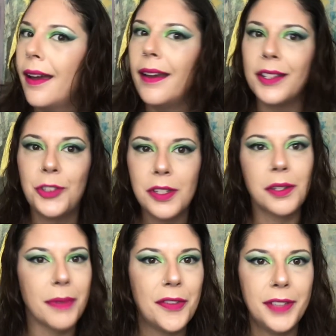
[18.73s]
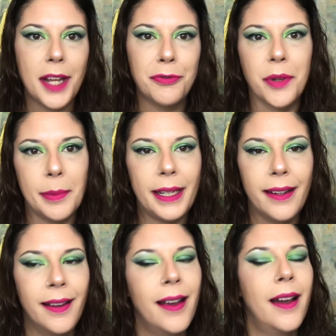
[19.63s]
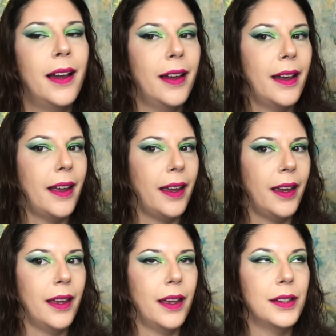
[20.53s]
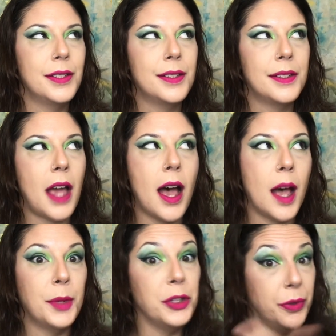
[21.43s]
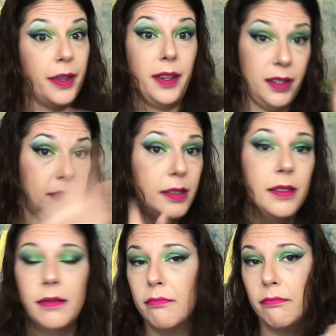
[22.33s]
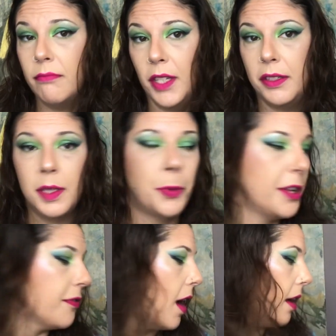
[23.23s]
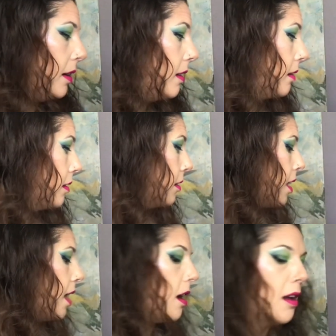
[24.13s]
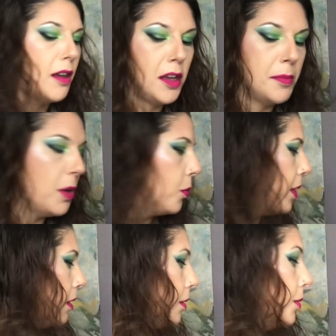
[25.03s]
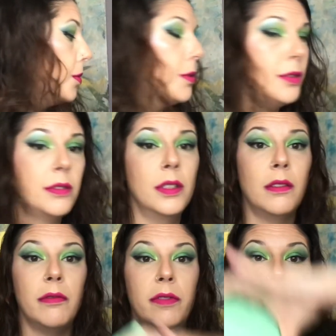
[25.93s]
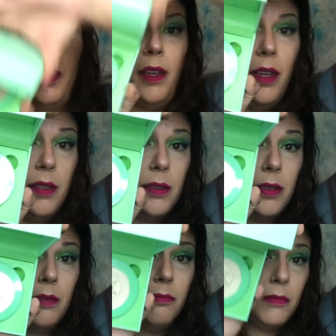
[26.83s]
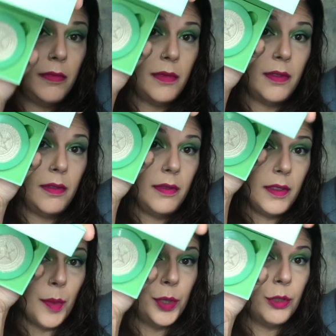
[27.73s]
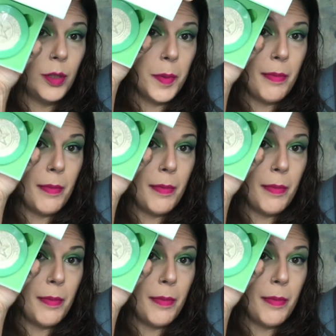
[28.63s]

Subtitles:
it's just a rough day for me. And I'm gonna do this. This is pretty fun. We use this. That'd be Stricker